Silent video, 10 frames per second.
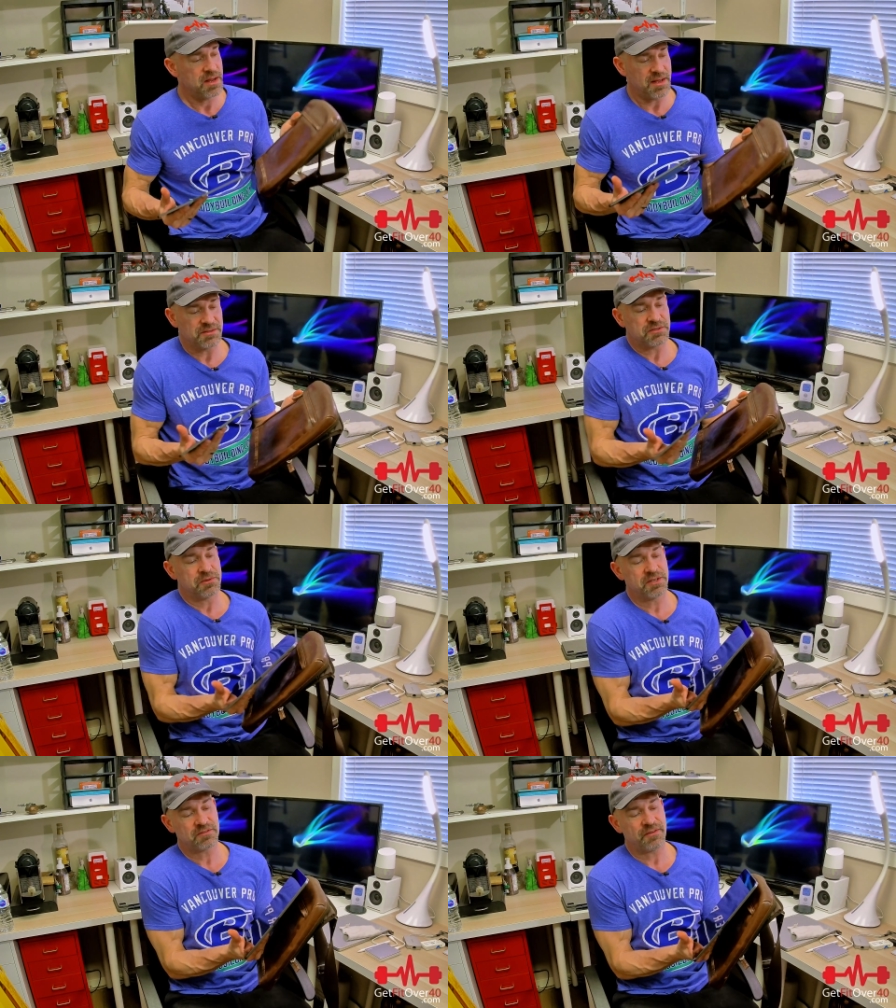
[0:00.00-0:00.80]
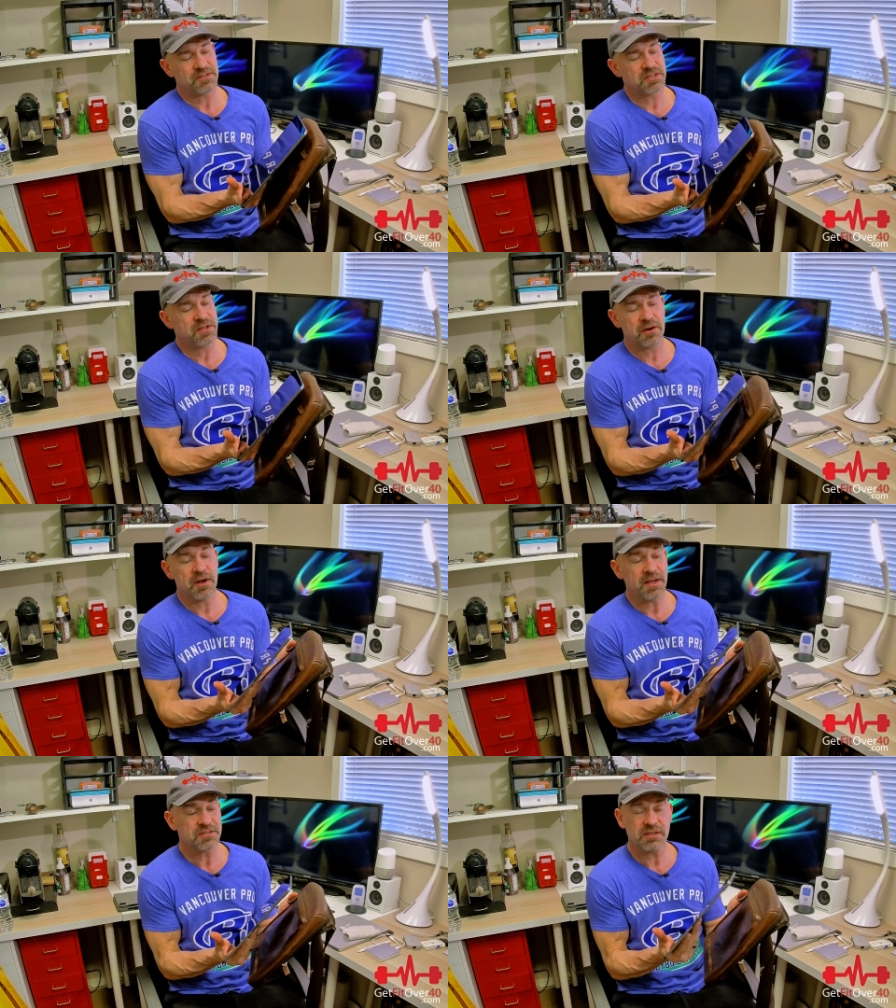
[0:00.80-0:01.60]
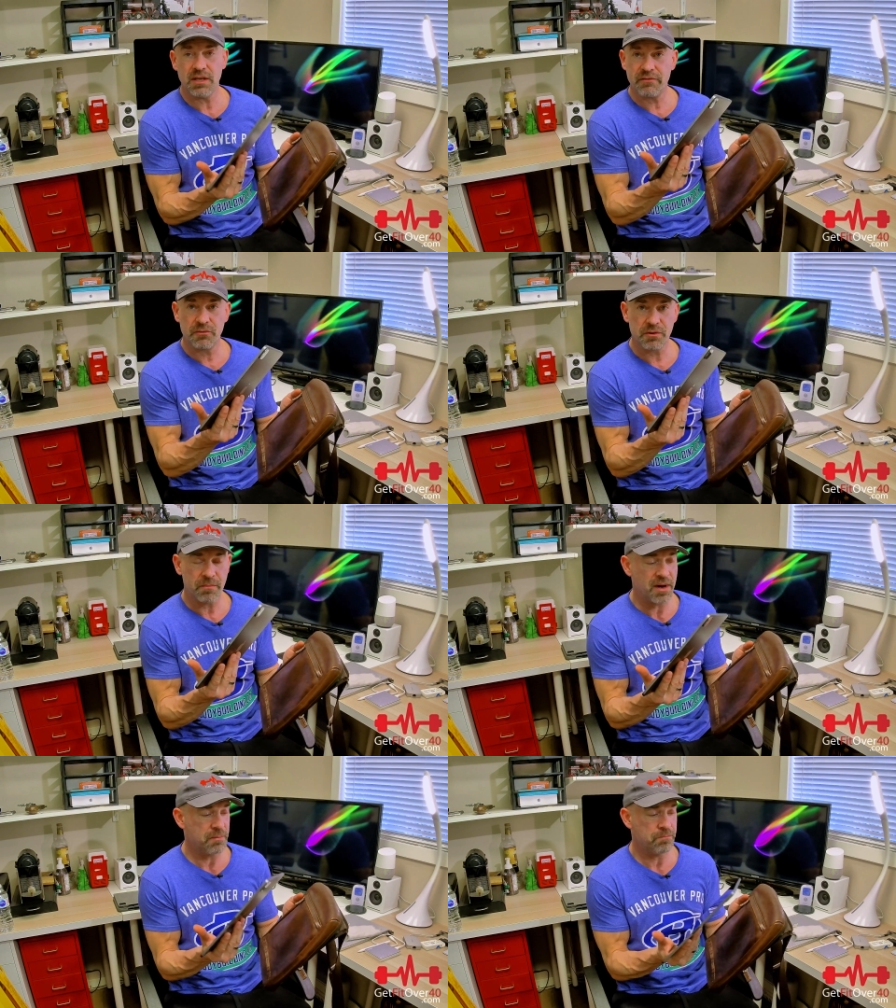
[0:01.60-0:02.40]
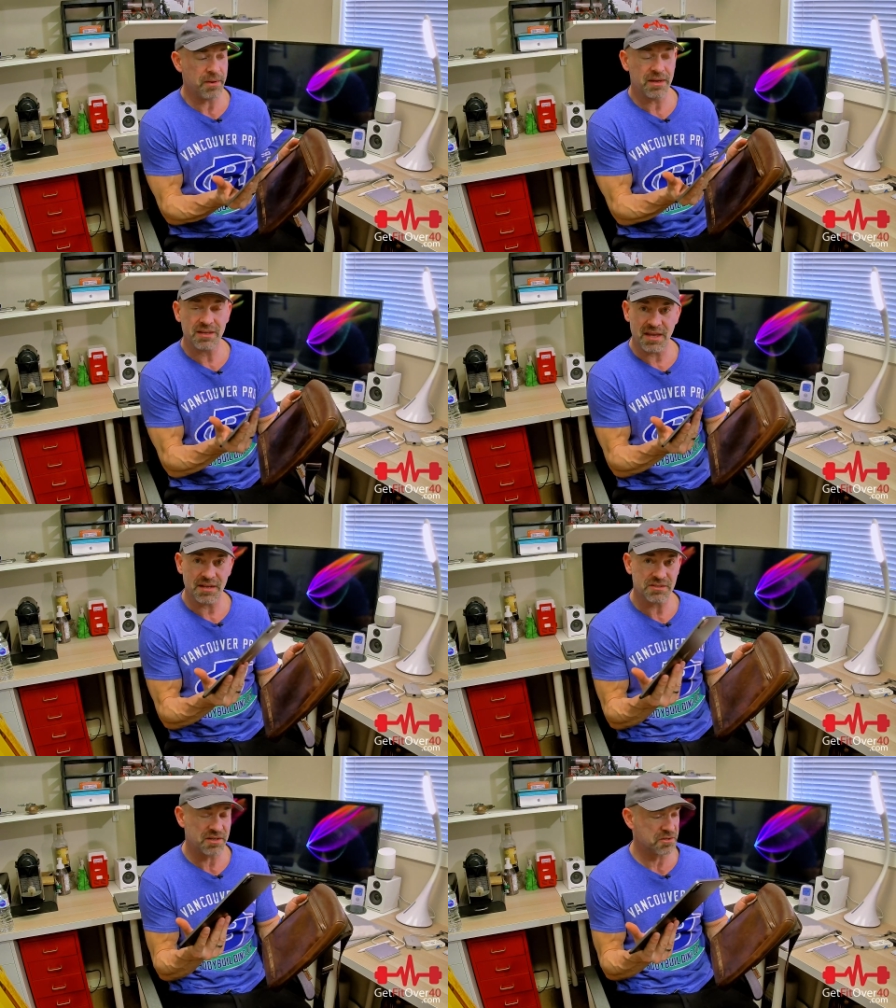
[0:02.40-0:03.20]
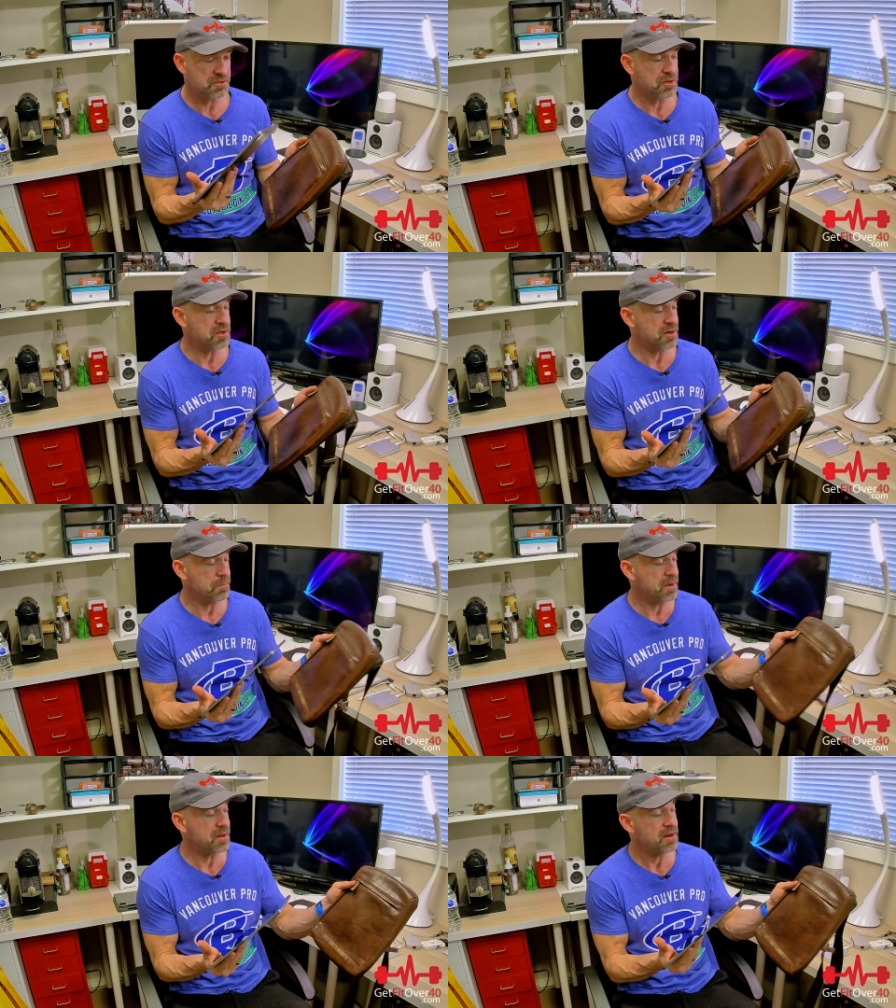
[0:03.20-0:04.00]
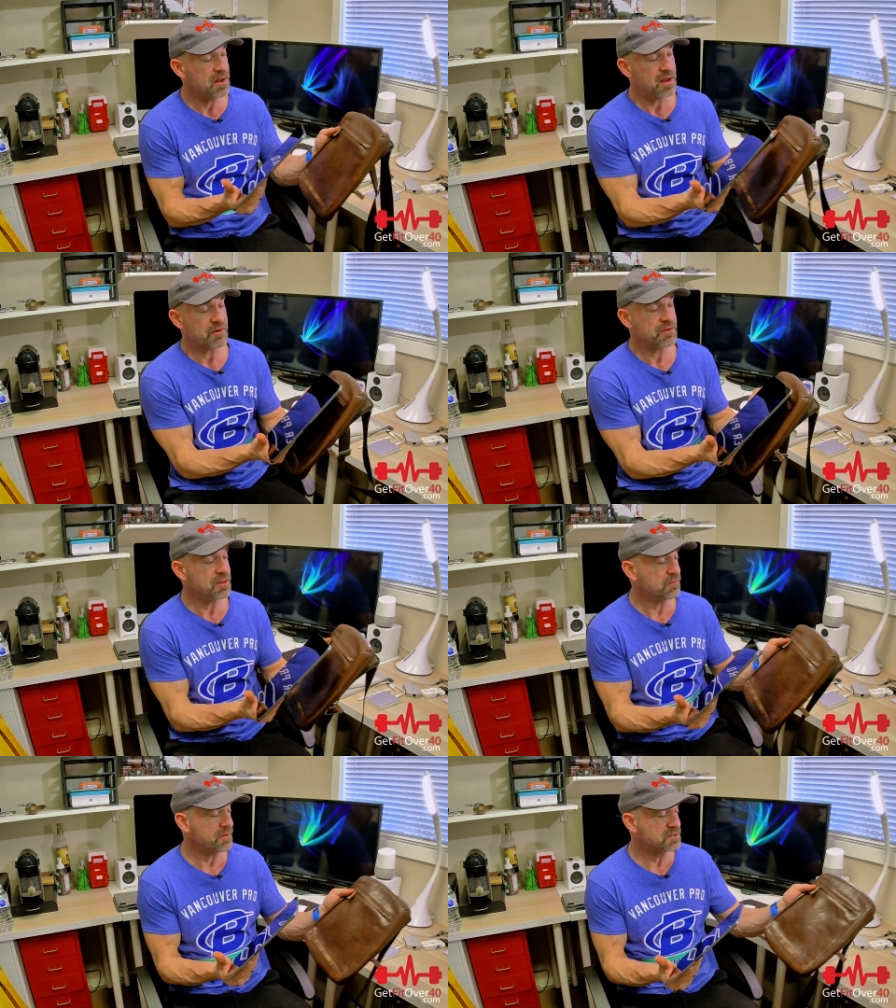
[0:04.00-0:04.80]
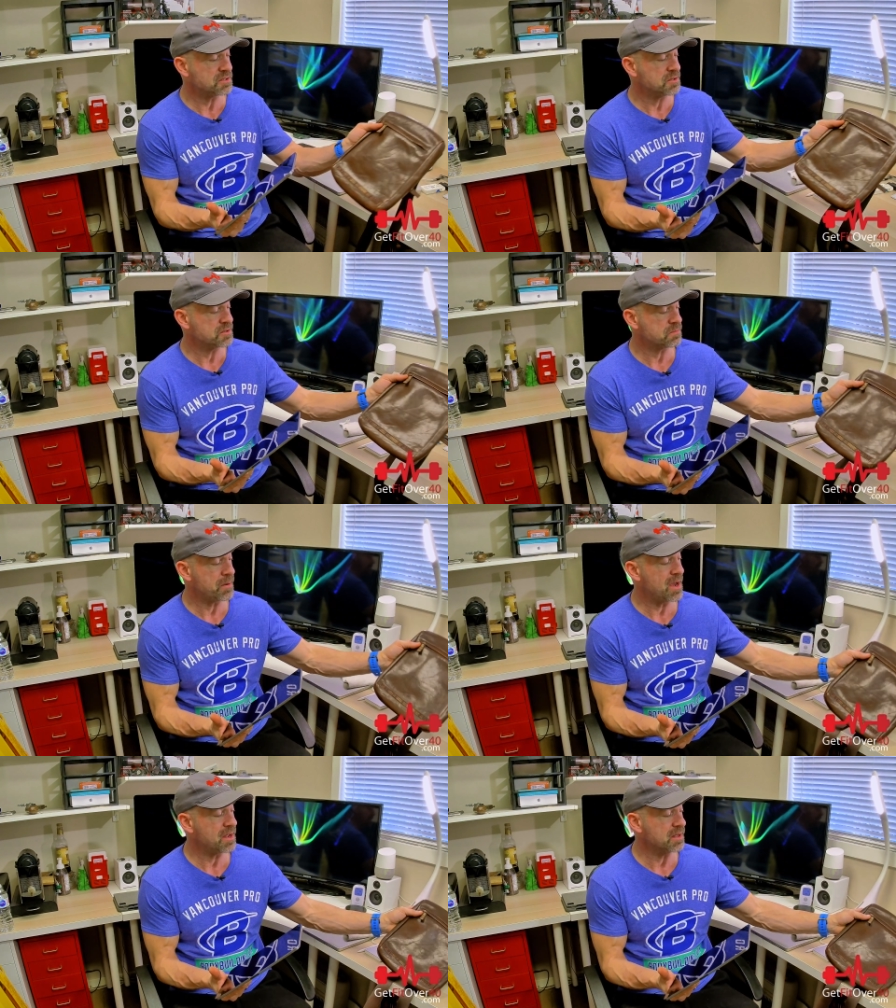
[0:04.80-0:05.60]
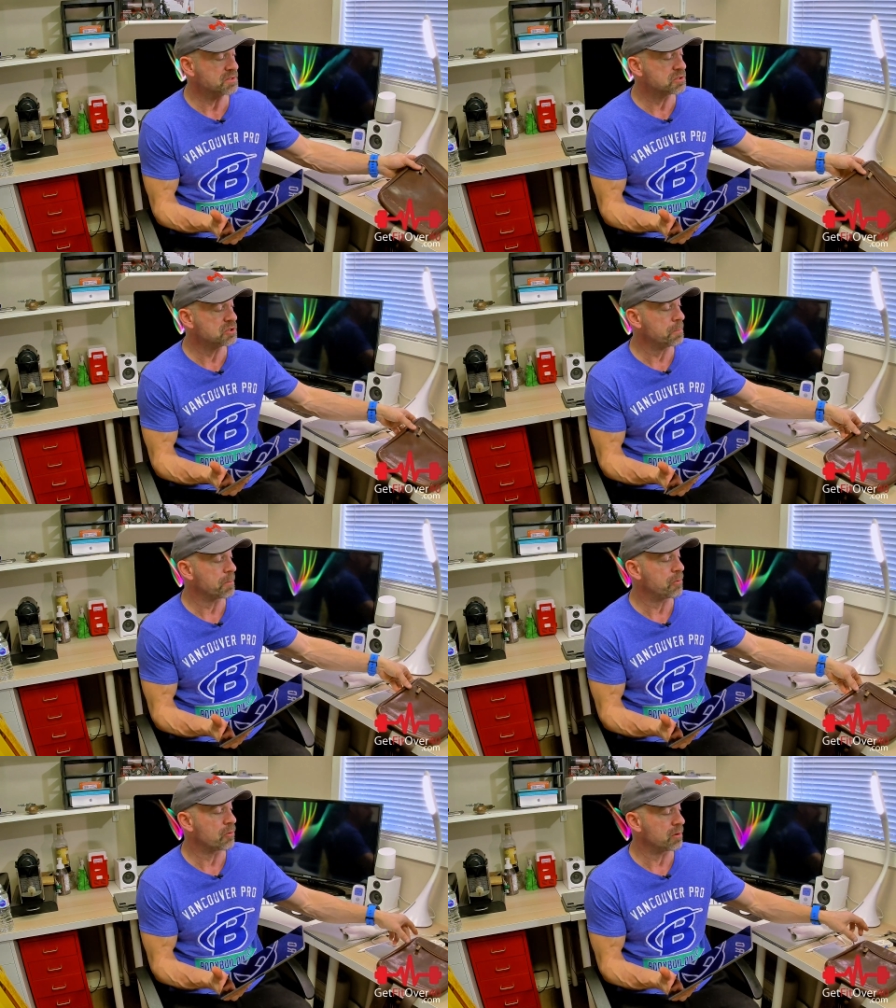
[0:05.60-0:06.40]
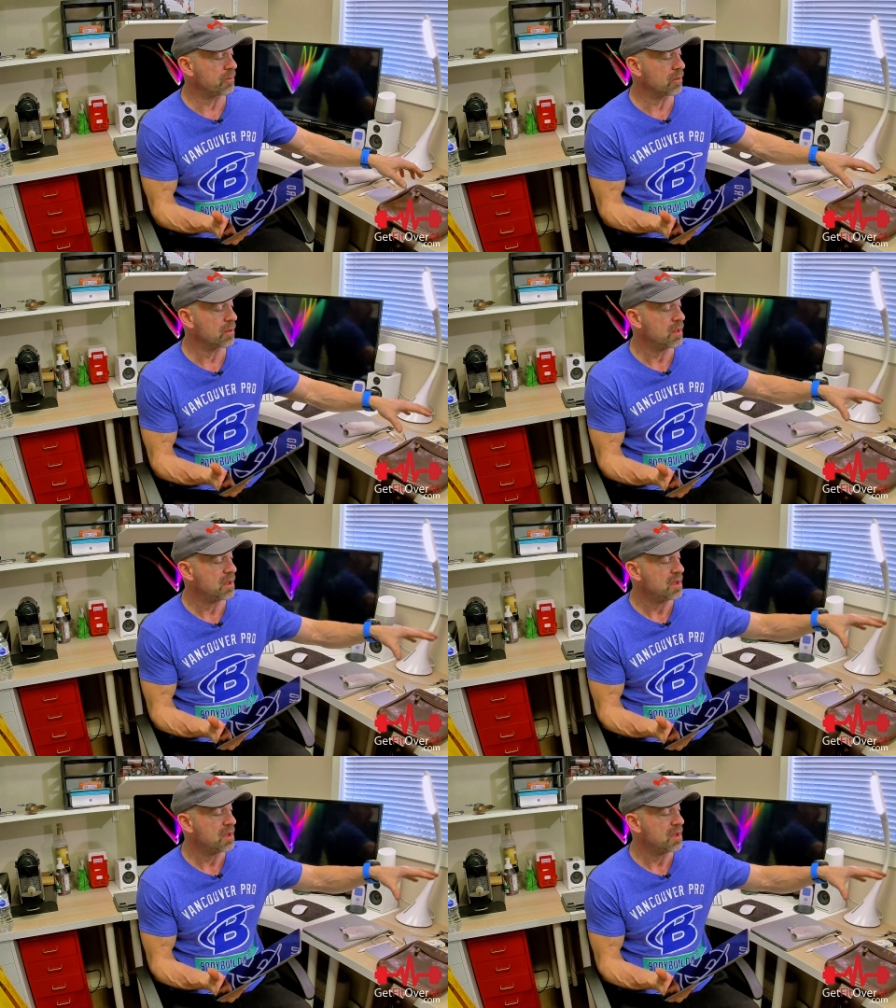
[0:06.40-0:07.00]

And so this fits in there nicely, even with my big case that I'll show you in a bit. Everything fits into this bag. It's super portable.